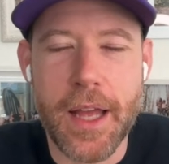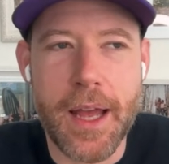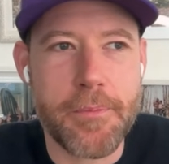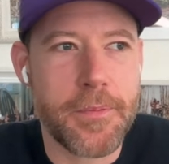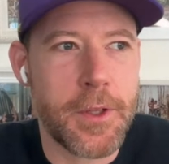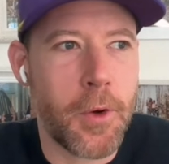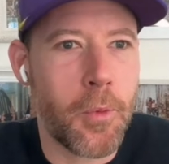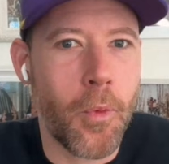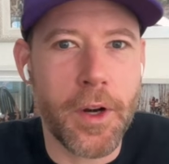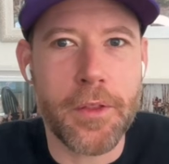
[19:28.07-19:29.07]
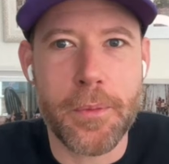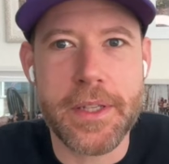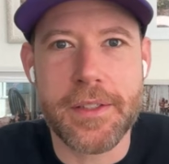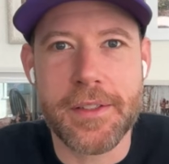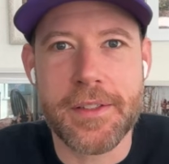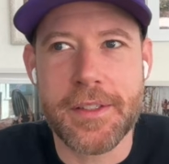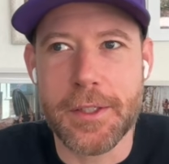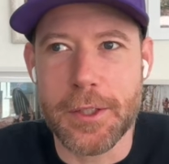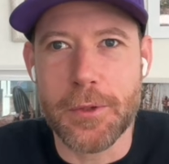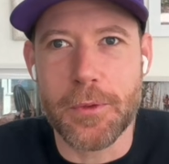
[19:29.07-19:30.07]
One of the reasons
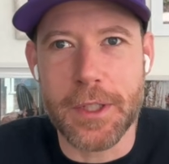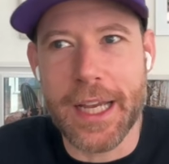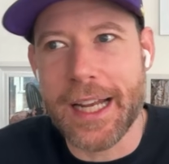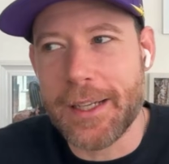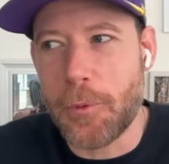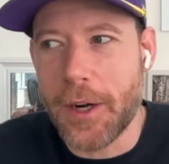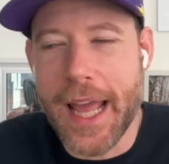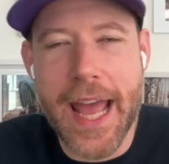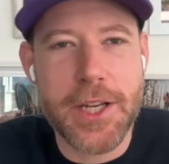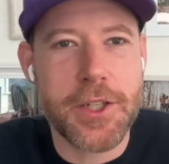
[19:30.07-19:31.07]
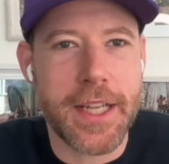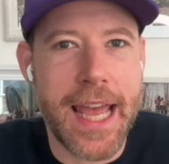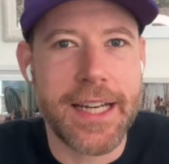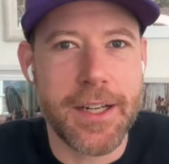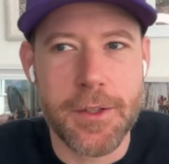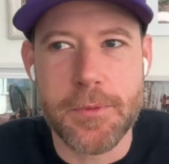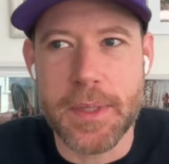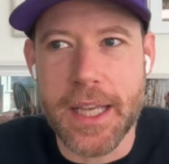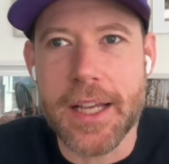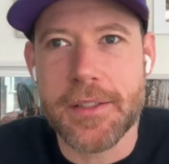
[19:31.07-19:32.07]
you kind of want to hedge to Canada is
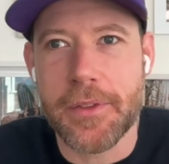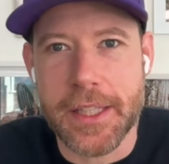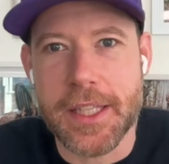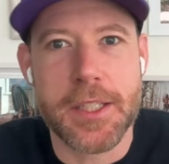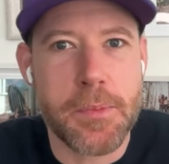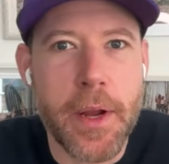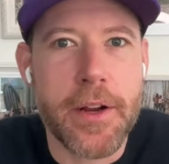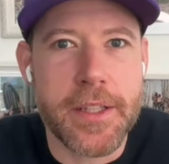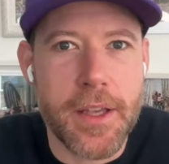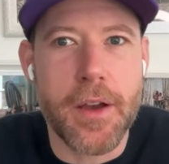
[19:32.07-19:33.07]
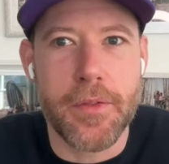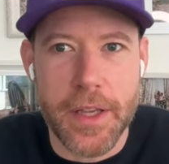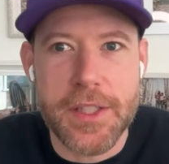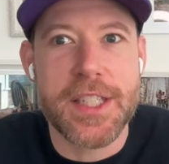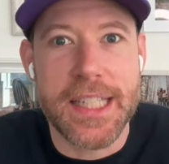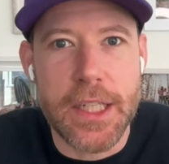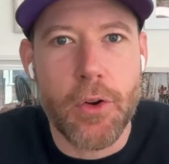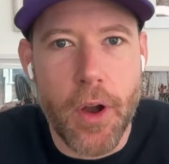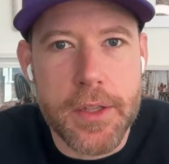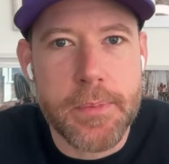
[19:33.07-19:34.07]
because of like the experience of a Sidney
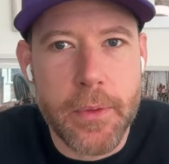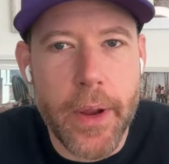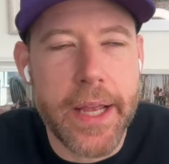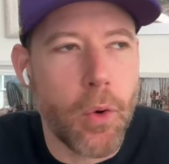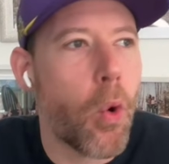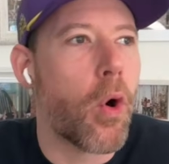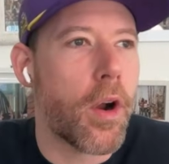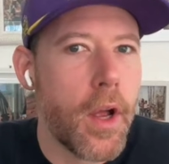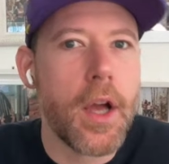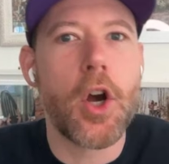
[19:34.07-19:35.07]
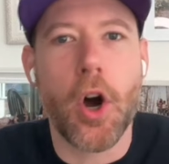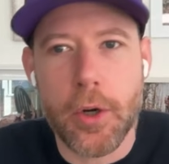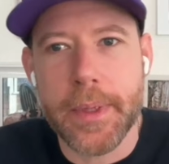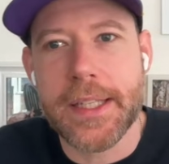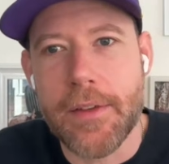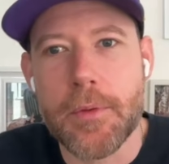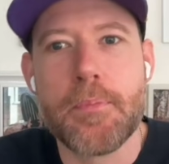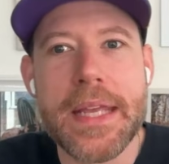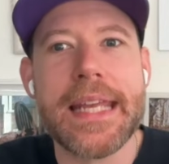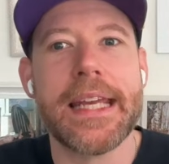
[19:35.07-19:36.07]
Crosby, right? Or Connor McDavid
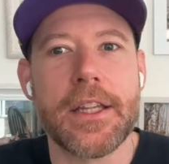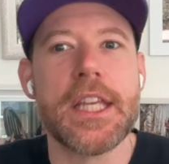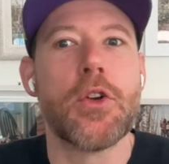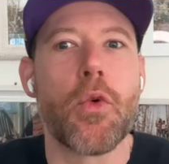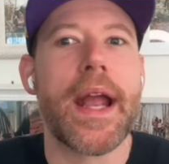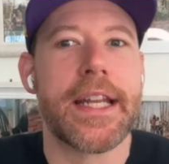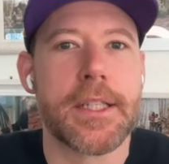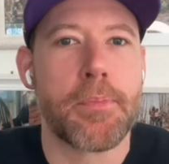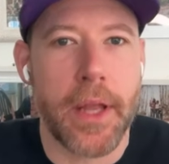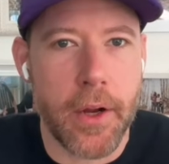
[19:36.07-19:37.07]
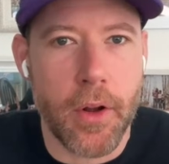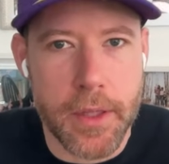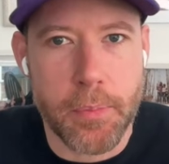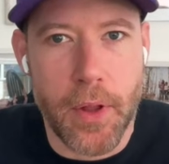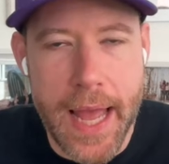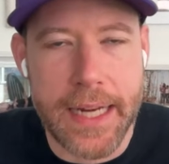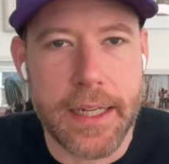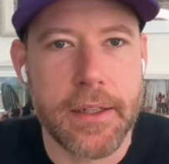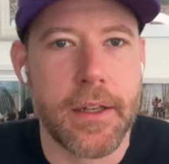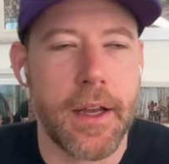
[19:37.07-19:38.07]
being the greatest player on the planet,